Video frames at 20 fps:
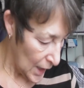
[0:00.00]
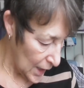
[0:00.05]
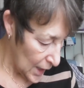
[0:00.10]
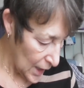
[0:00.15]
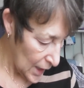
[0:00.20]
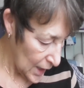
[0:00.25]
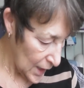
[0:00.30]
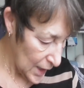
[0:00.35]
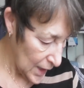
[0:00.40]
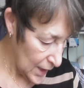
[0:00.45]

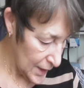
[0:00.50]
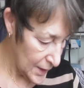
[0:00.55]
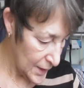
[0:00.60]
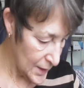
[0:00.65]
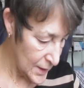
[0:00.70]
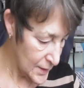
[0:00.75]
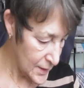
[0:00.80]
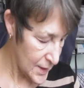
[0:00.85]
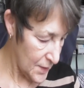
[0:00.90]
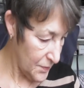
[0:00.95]

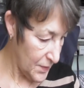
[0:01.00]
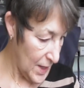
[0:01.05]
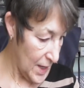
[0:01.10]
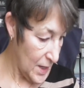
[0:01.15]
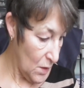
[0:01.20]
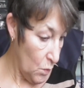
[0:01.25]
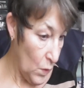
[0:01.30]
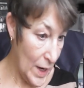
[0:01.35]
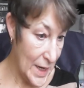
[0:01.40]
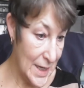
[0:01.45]
And
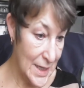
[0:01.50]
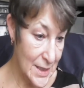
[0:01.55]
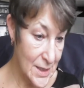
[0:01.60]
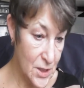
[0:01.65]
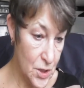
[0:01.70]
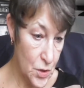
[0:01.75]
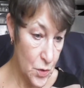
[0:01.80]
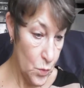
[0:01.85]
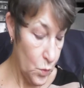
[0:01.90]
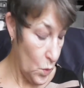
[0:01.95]
then I went
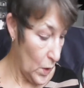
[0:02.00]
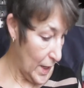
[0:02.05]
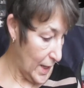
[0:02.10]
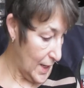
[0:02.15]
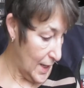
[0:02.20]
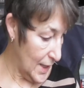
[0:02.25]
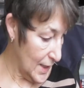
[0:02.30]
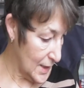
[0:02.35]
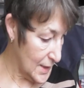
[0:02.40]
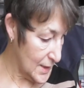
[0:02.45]
into the
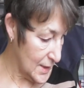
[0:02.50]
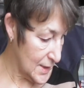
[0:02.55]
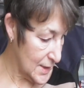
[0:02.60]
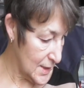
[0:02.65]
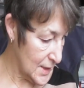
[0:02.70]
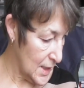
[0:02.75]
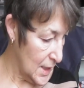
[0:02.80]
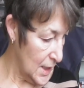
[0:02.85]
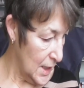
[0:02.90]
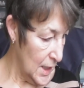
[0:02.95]

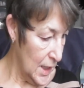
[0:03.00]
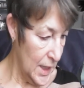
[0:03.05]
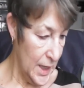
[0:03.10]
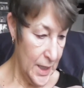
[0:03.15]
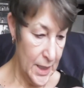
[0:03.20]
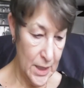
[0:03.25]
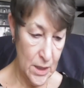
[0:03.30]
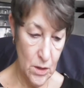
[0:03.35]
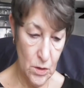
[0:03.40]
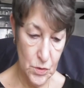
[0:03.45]
works
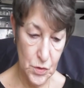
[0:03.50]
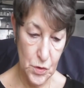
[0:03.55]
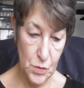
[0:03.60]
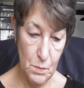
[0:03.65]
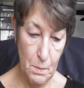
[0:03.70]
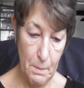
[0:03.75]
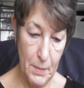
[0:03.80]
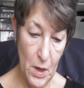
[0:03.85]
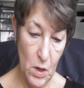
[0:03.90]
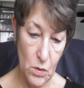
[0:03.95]
and I got
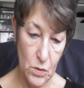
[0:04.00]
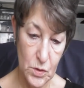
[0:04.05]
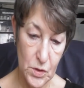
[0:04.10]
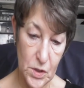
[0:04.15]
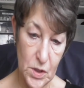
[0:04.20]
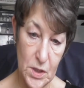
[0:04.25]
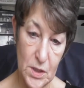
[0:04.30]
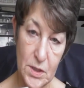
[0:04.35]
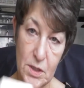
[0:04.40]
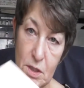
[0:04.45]
some
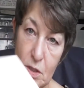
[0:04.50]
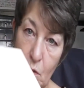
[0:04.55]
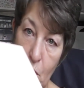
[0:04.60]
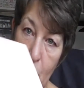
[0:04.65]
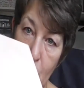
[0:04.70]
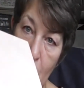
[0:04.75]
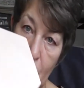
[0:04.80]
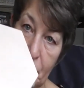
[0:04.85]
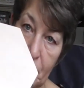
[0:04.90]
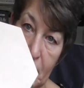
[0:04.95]
boxes. So
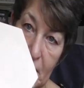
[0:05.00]
I got